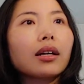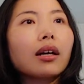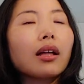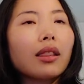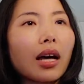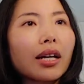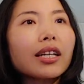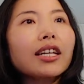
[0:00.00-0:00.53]

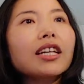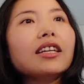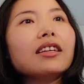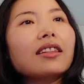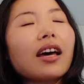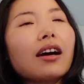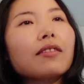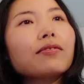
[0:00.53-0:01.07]
luckily
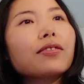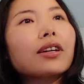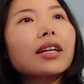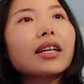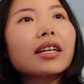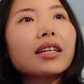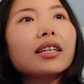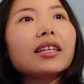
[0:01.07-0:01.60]
enough,
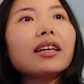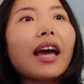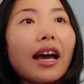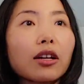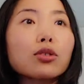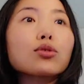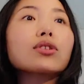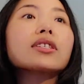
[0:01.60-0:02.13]
he
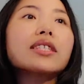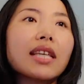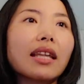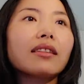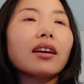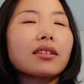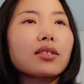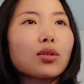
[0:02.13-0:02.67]
actually sent
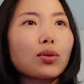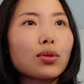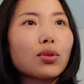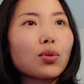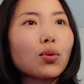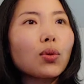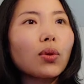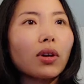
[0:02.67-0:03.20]
us to
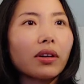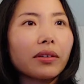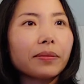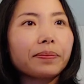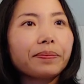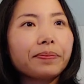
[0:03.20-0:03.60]
school.